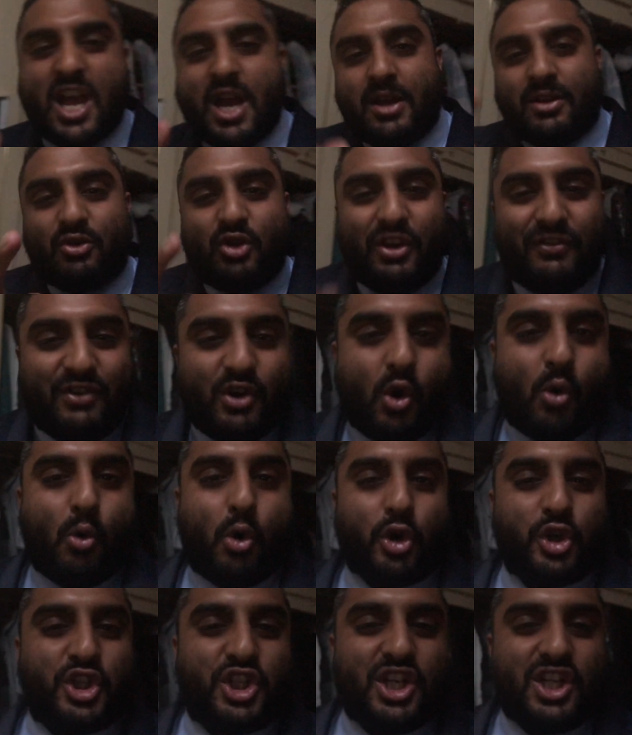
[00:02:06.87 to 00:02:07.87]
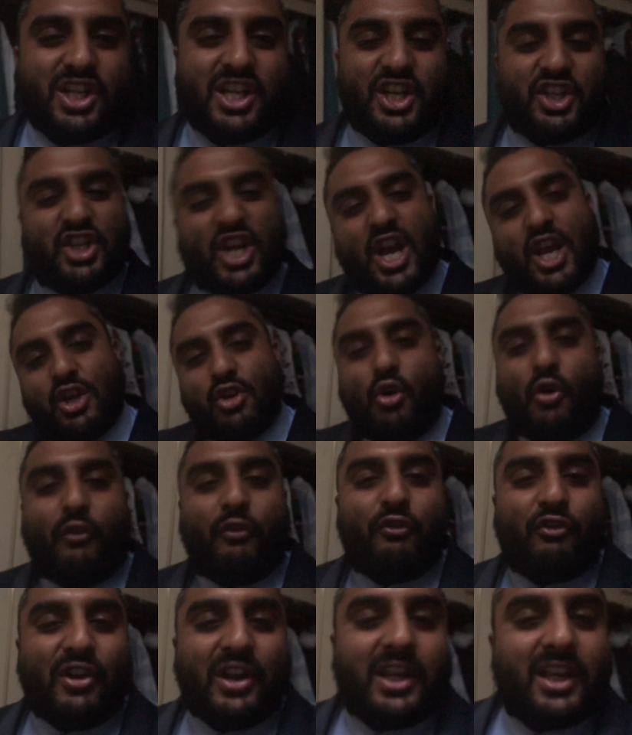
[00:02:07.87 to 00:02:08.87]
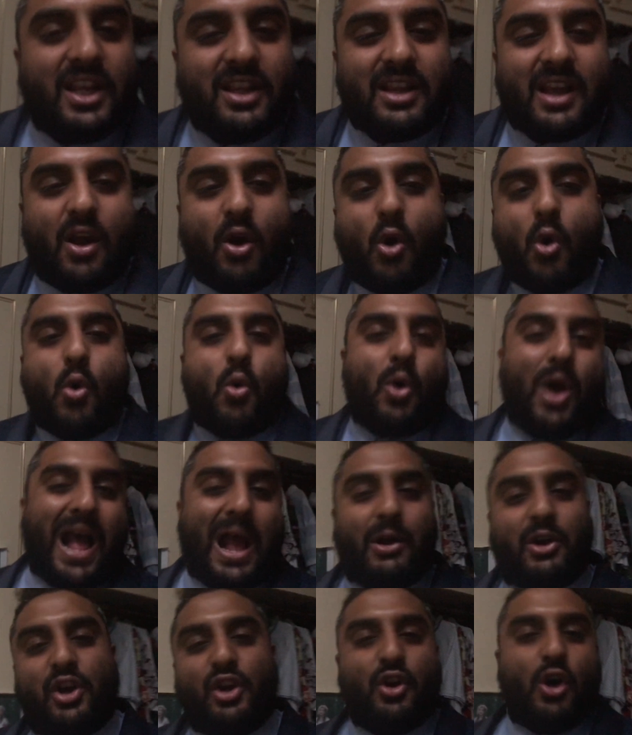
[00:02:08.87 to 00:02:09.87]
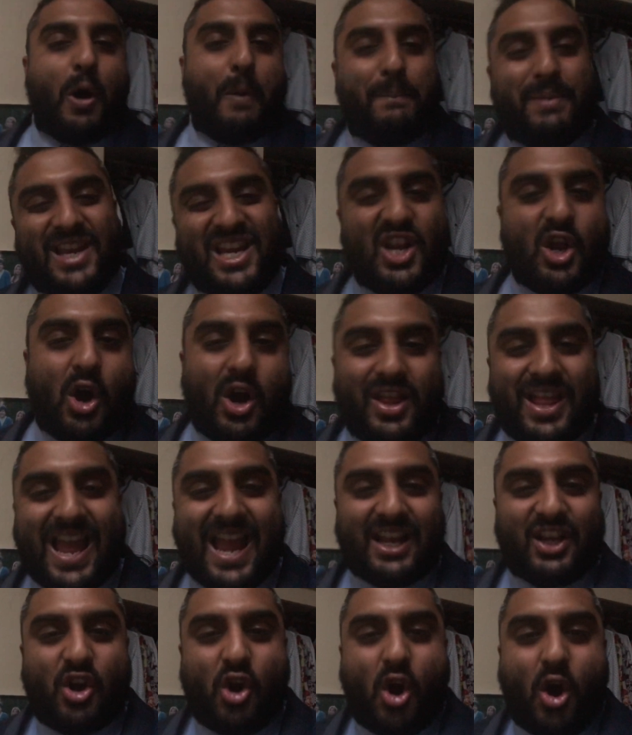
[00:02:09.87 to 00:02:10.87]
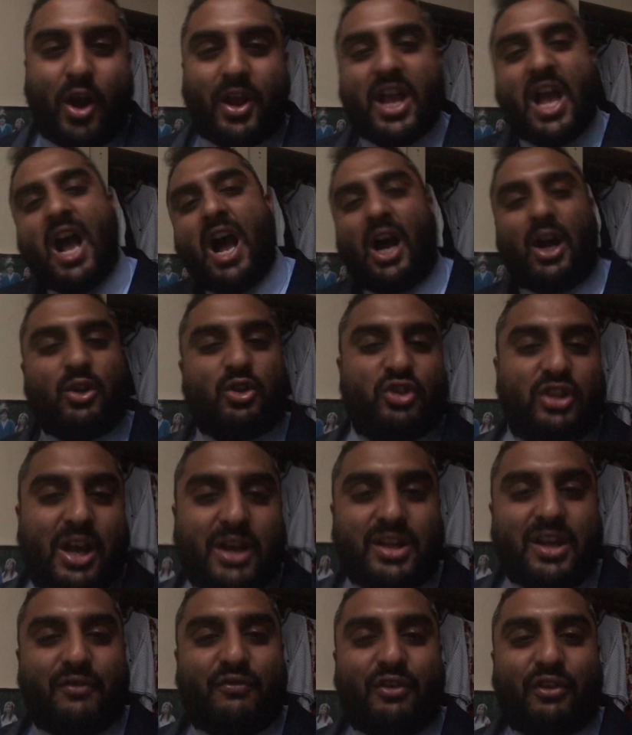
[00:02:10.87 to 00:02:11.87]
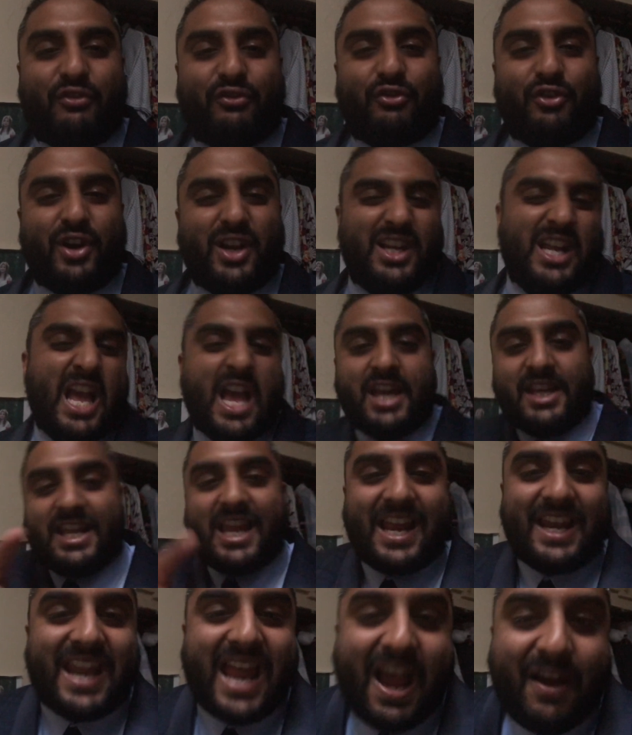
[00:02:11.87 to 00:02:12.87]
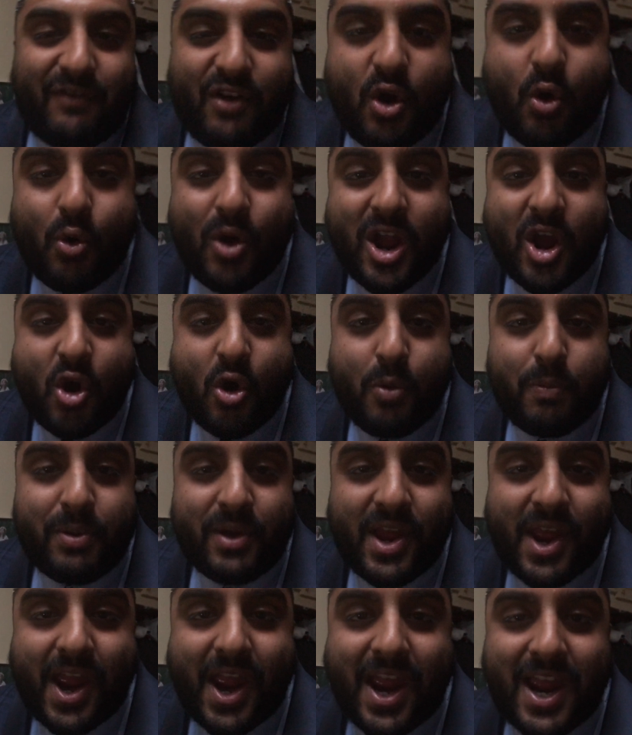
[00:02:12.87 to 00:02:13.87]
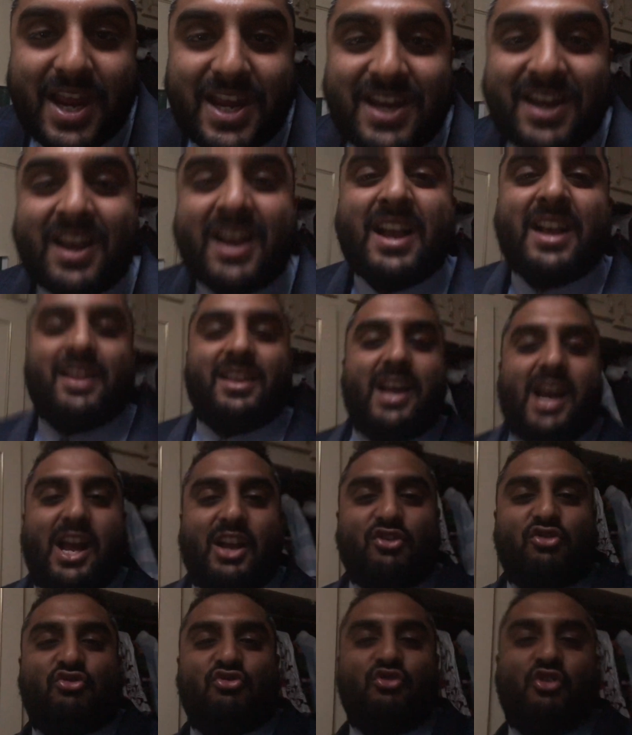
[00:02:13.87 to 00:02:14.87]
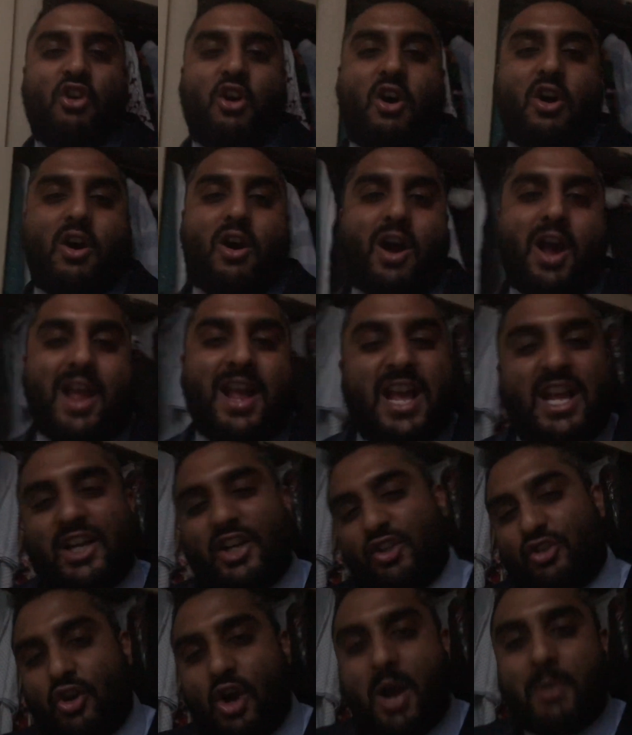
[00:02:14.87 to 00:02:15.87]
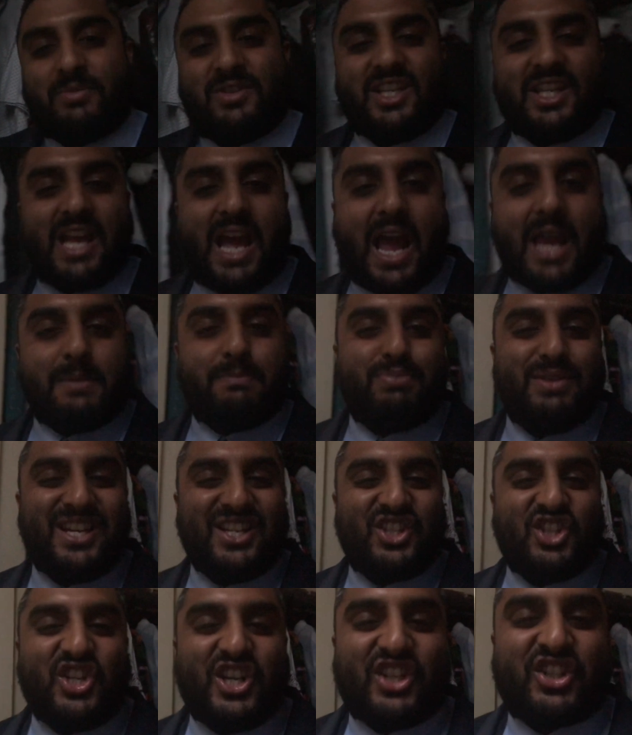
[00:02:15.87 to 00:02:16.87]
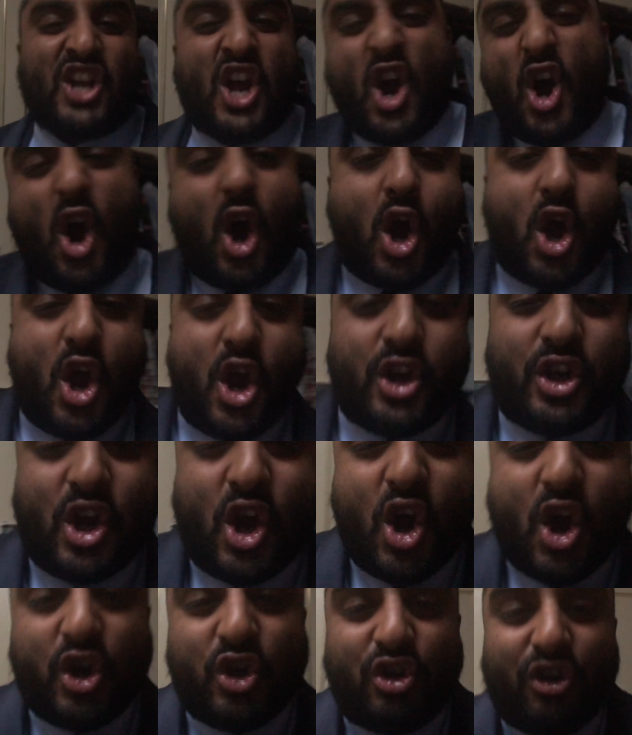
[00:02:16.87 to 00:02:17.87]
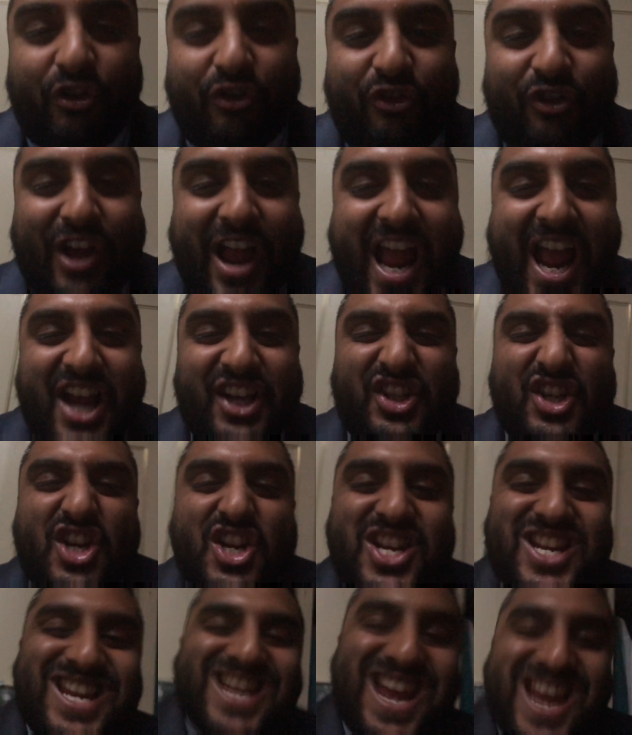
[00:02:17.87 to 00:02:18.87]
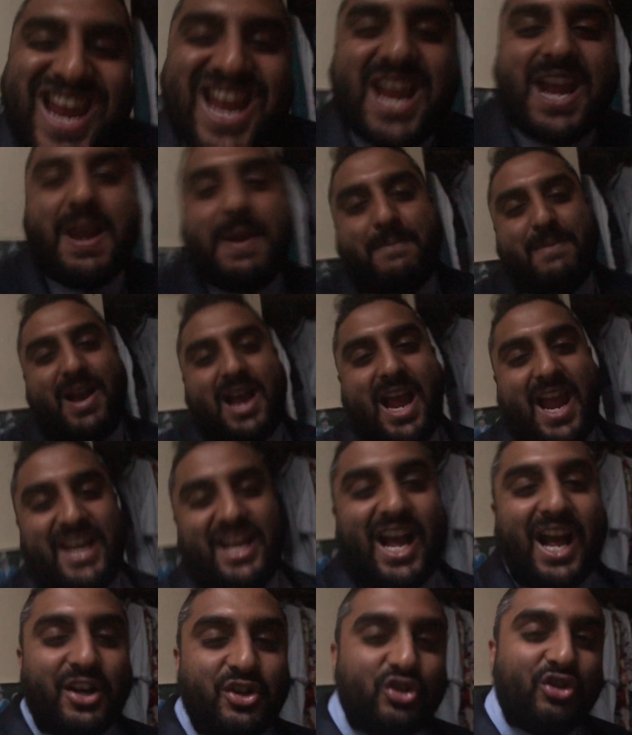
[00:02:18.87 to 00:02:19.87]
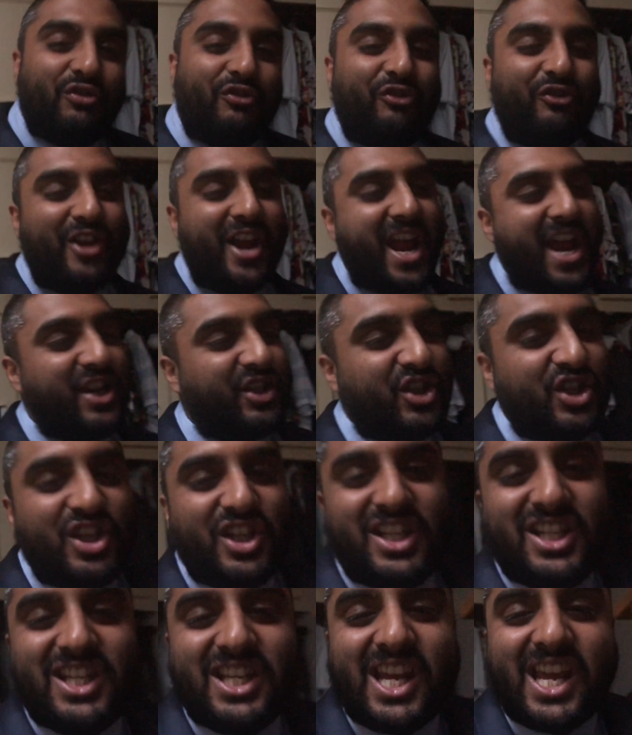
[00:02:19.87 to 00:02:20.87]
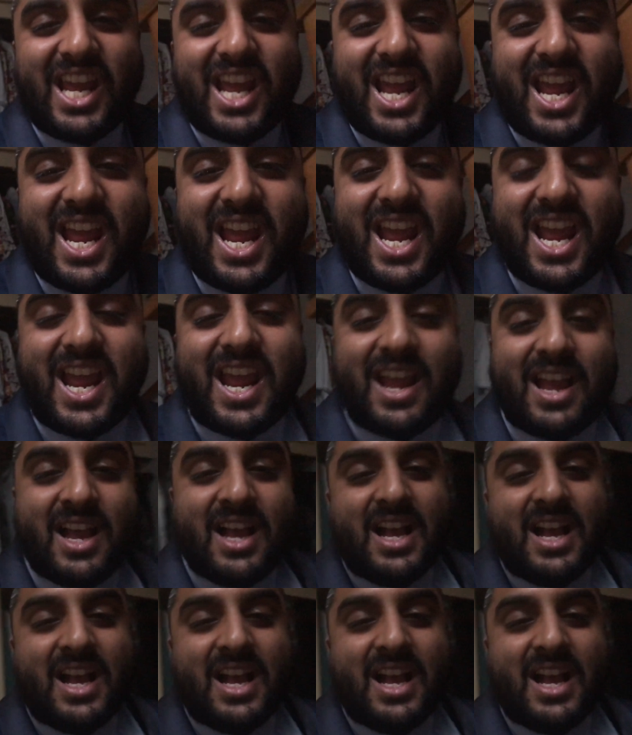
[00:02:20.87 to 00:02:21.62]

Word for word: If you're watching this, you're thinking that, oh, how can I be like that guy? I'll tell you for free, you never will be. That's right, because I'm D A Bizness. I earned a hundred thousand a year, mate, hundred thousand a year.